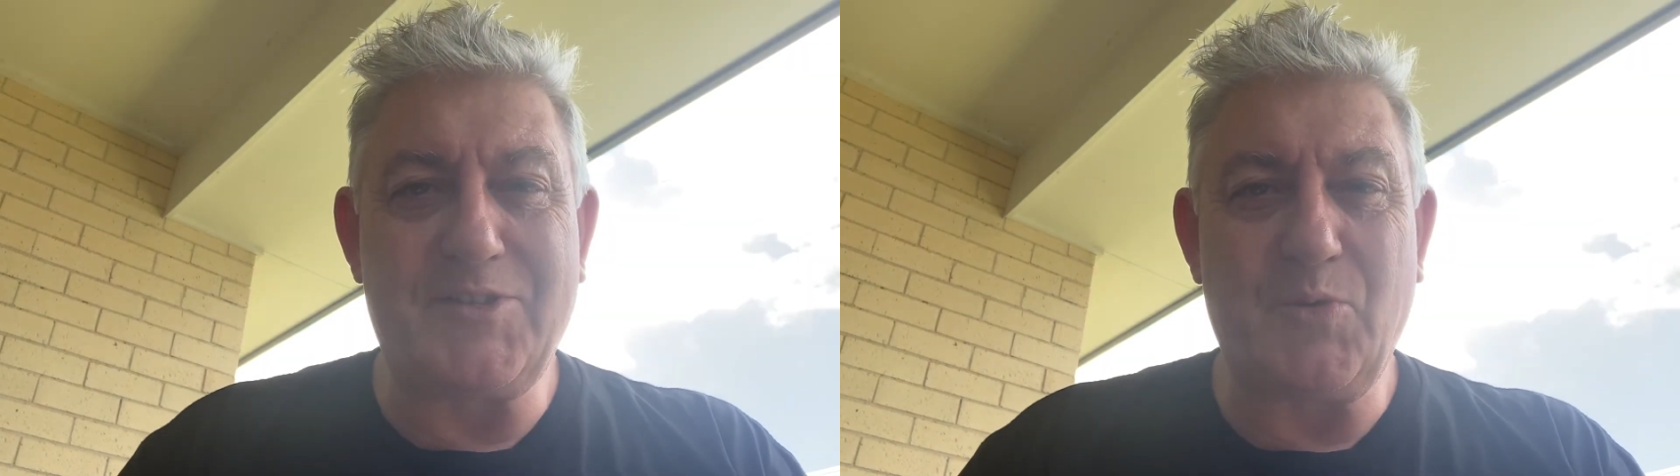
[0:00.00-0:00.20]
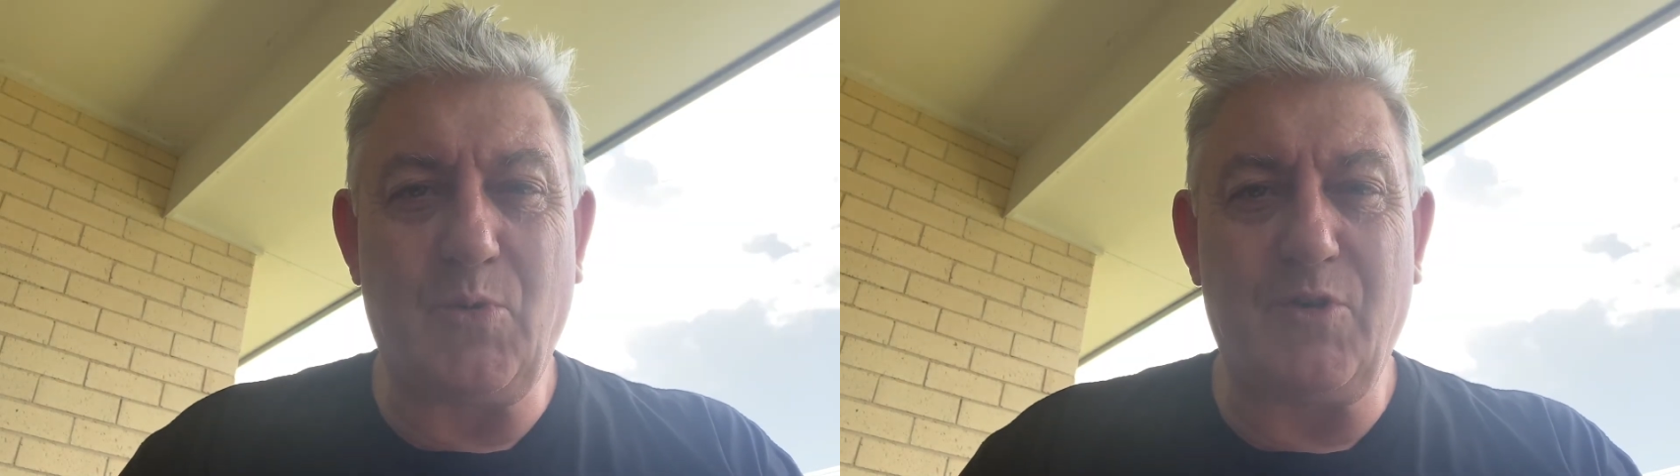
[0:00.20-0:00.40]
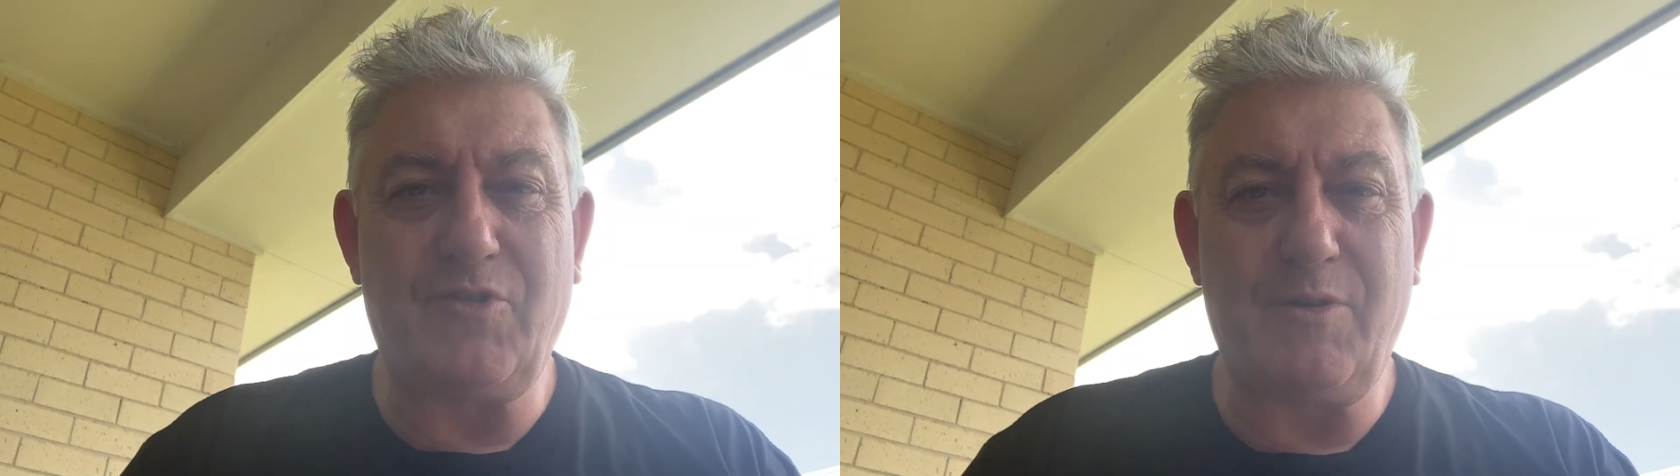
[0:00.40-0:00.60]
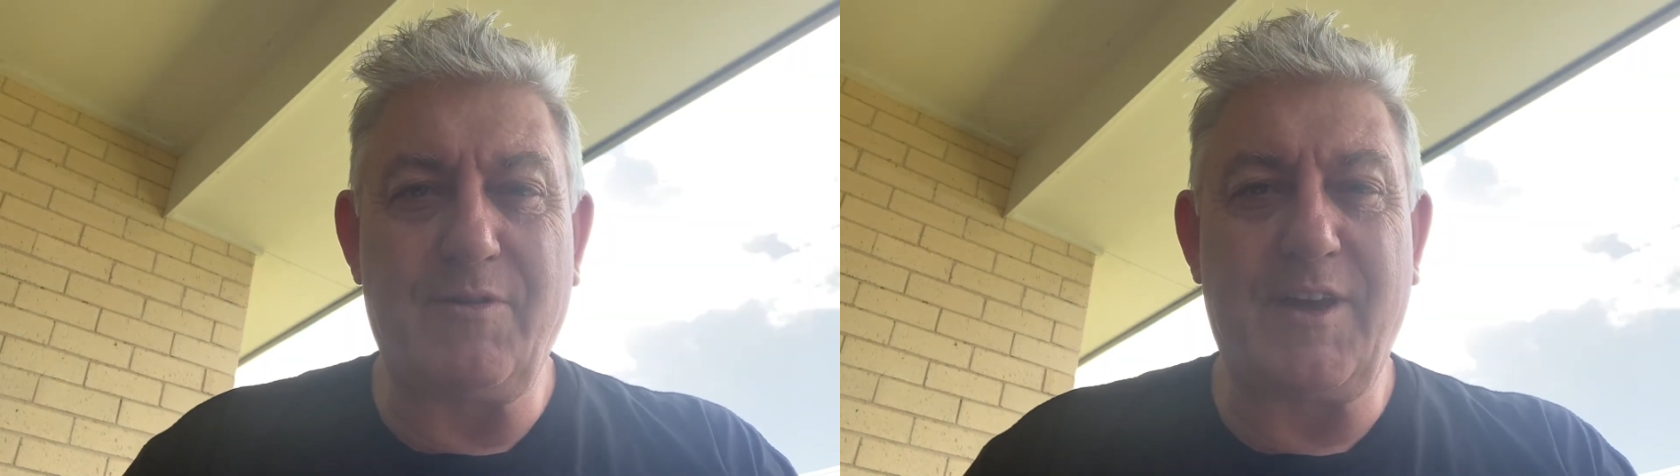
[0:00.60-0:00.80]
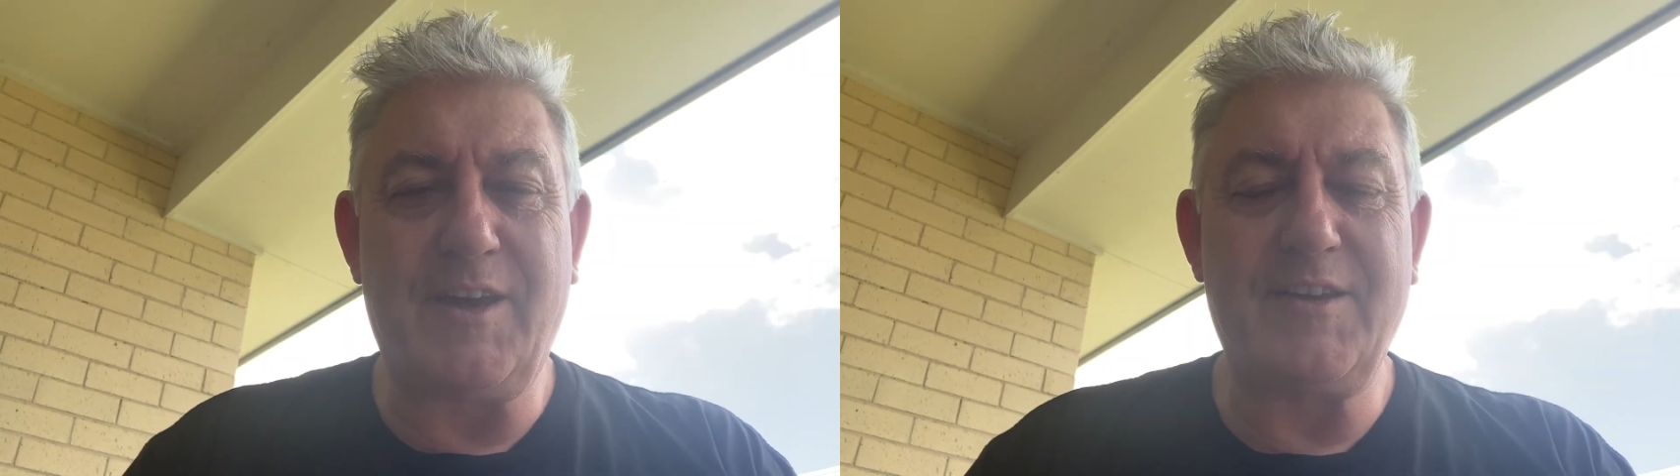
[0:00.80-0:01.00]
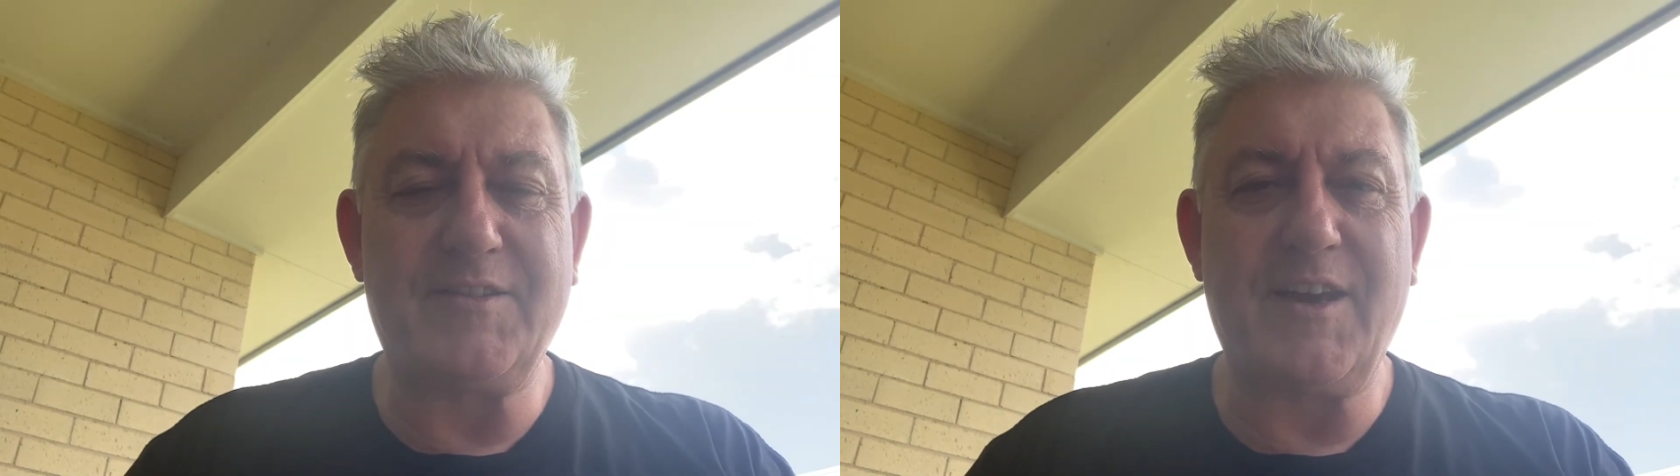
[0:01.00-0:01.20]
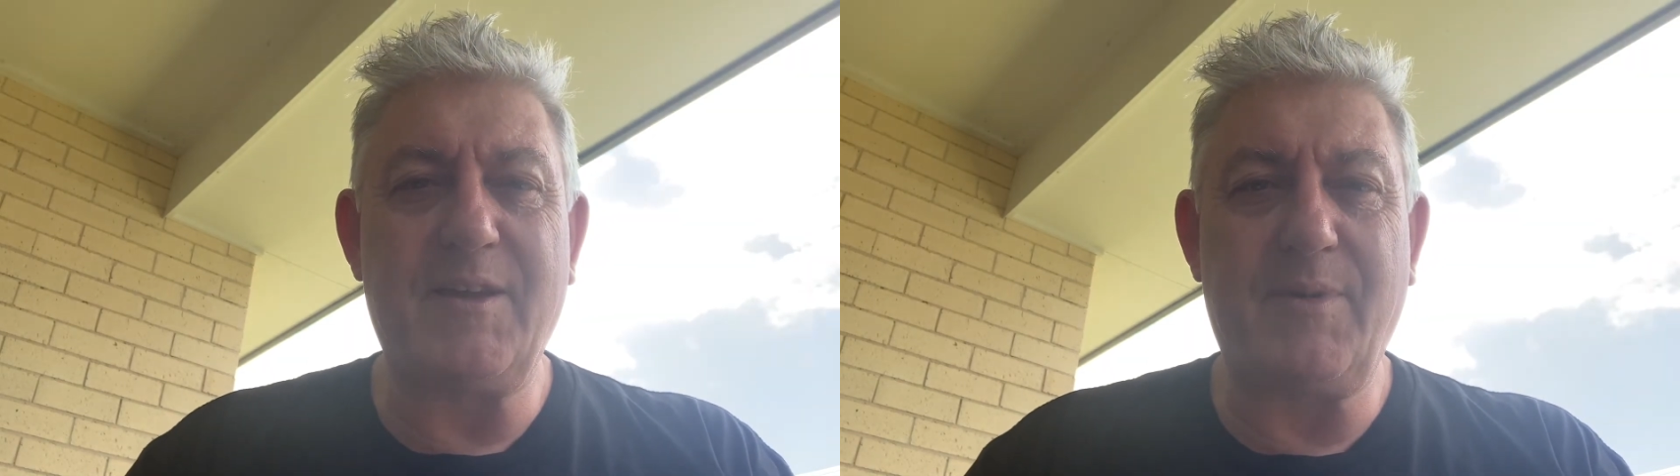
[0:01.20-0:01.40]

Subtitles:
to what you think is going to